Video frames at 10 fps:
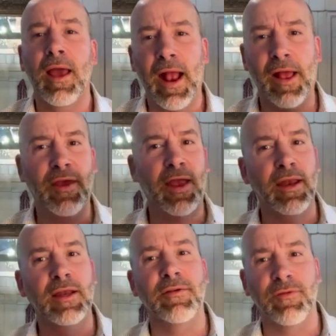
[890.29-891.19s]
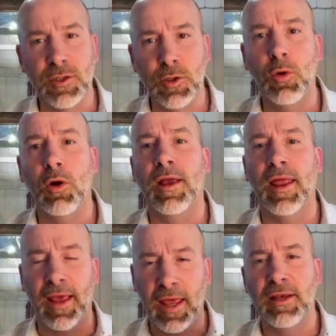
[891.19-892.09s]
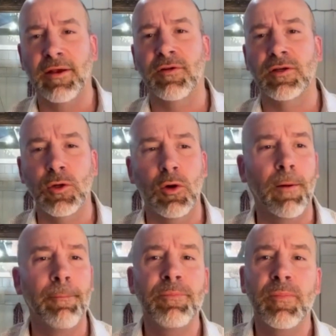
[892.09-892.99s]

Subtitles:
hey, I think I need a different tool. Can I get a different tool?